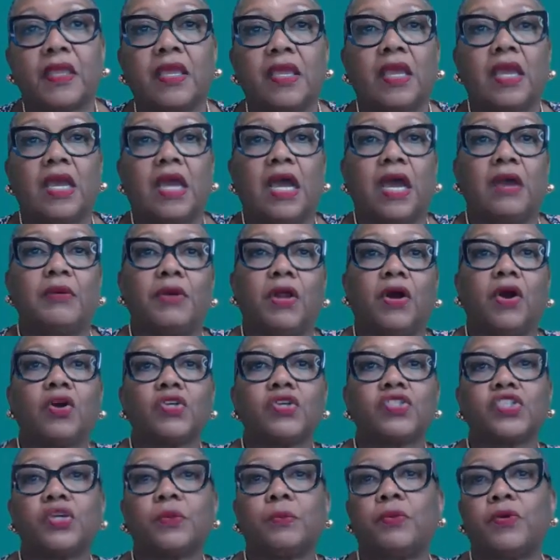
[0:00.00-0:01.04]
I will
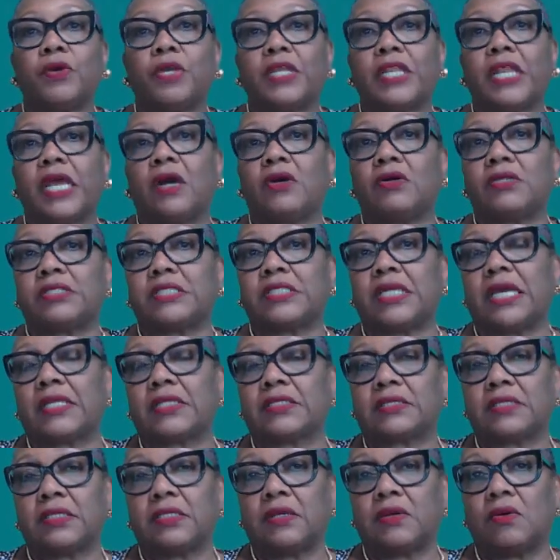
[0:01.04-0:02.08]
also point out
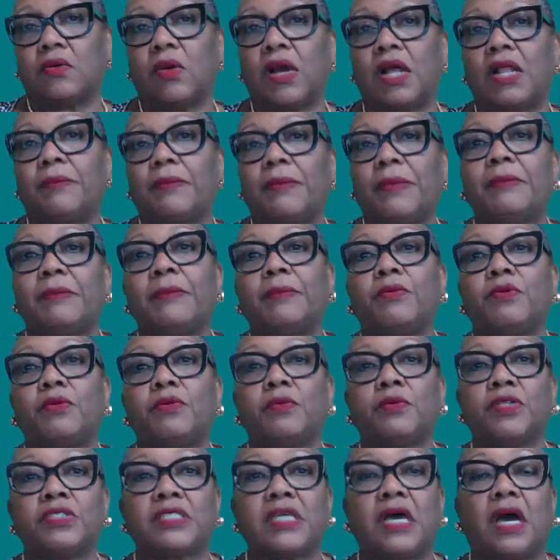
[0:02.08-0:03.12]
that while baby
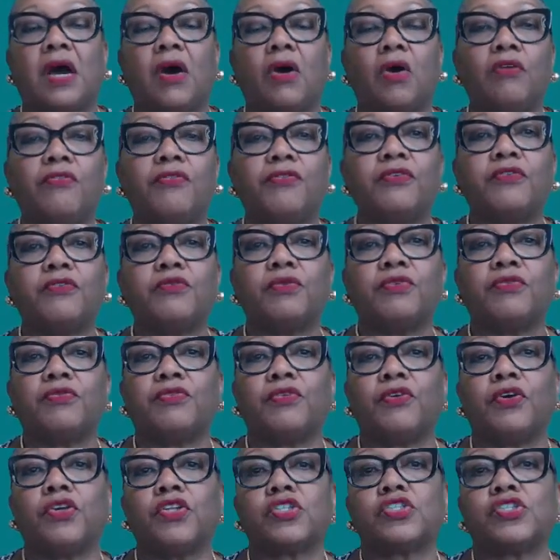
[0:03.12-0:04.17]
boomers are often
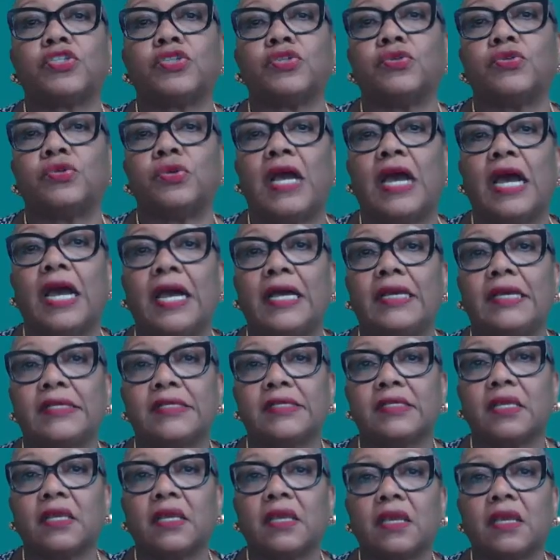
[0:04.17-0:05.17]
referred to as